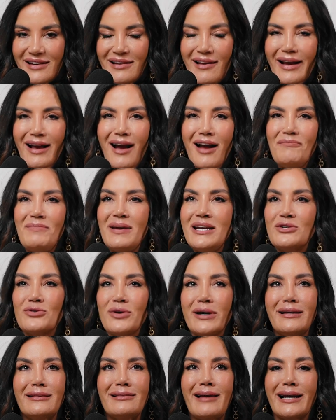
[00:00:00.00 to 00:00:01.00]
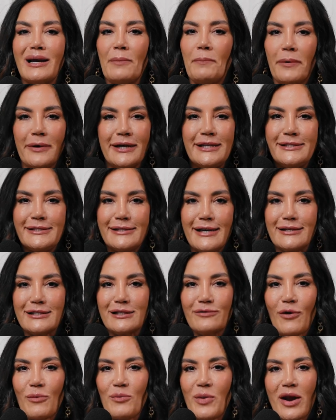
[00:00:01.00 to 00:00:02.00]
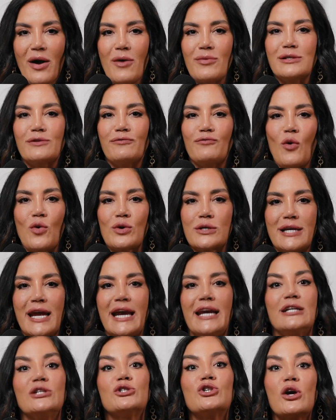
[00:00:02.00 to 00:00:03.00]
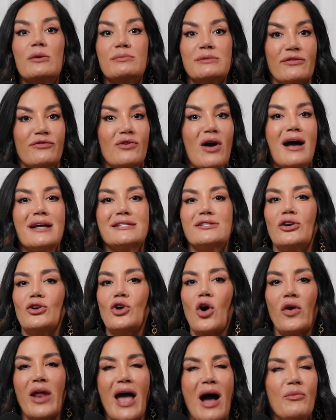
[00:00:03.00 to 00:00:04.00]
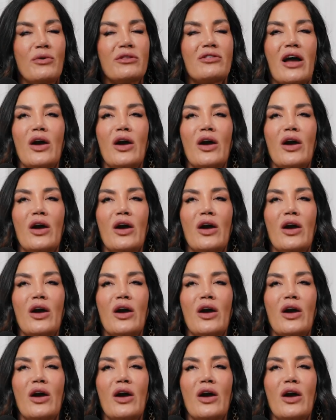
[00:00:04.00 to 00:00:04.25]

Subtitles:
Like, I'd been treated like a princess from when I was 14 in terms of guys I'd gone out with.